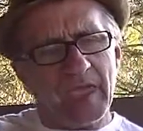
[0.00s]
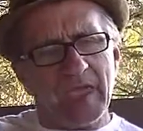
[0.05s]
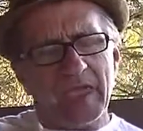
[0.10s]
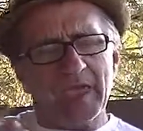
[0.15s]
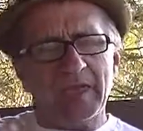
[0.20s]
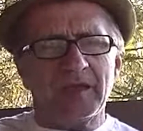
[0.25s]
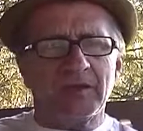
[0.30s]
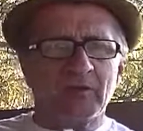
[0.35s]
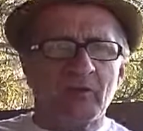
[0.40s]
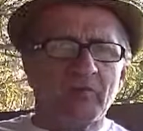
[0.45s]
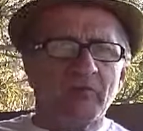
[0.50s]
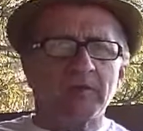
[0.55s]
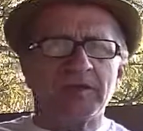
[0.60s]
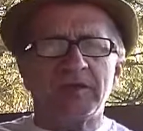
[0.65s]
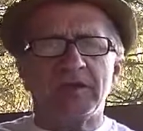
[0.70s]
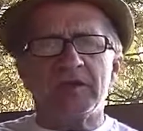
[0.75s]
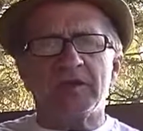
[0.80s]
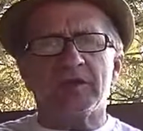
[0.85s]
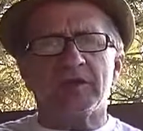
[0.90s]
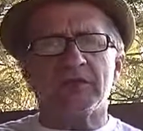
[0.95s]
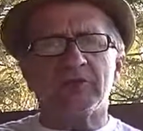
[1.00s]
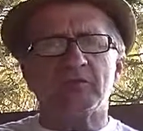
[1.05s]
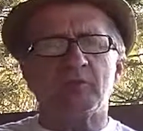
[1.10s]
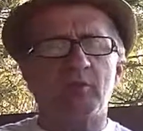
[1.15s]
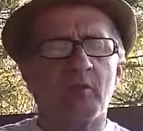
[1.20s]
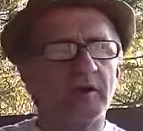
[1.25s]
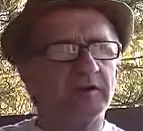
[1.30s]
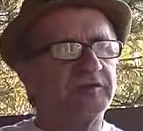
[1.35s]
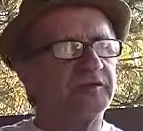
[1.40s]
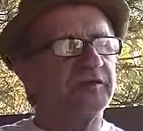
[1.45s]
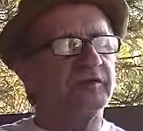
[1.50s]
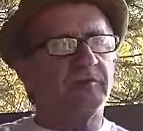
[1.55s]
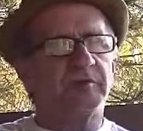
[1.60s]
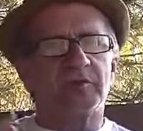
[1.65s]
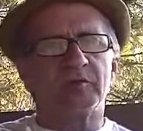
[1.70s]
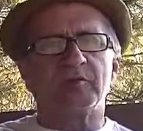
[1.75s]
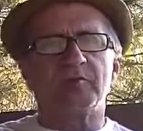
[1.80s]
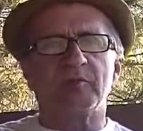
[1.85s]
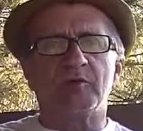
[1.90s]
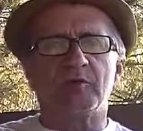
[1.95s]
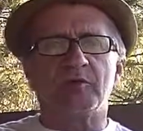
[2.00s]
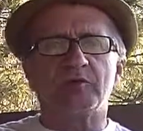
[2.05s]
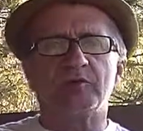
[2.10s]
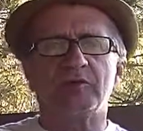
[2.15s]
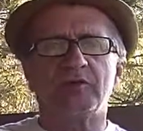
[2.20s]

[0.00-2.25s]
And over the years, once in a blue moon,